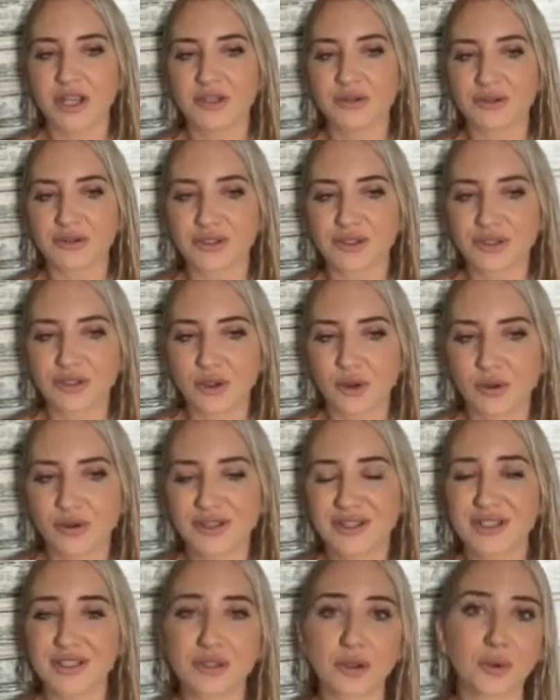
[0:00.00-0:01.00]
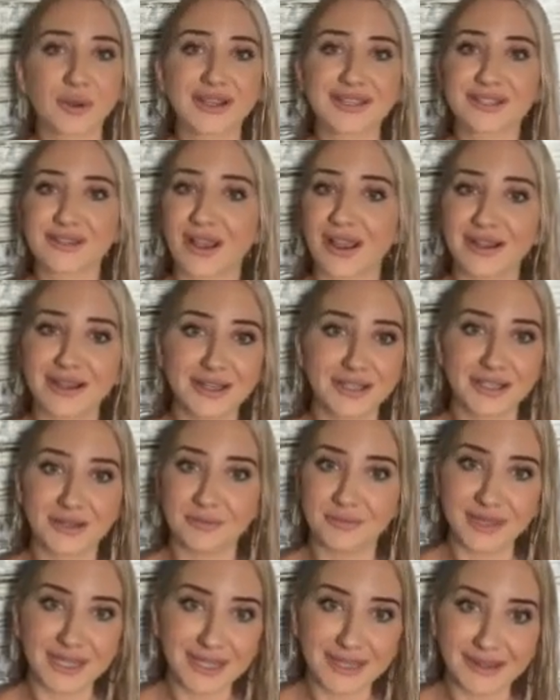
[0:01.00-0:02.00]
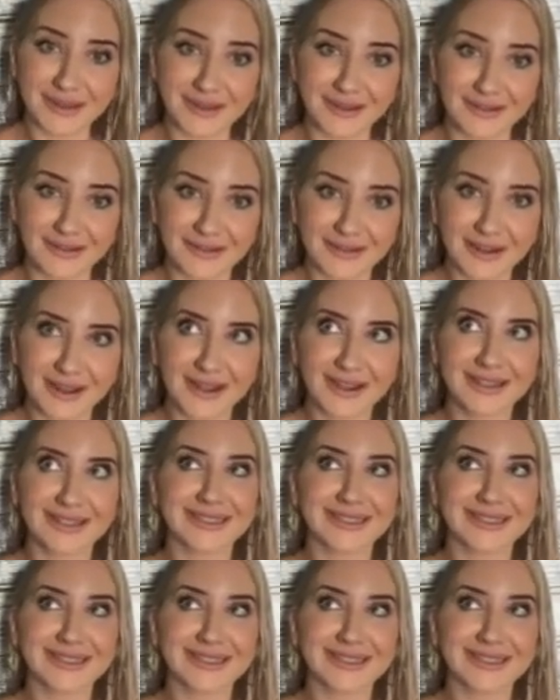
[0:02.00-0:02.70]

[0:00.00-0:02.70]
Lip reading: Your soul is so excited to be here.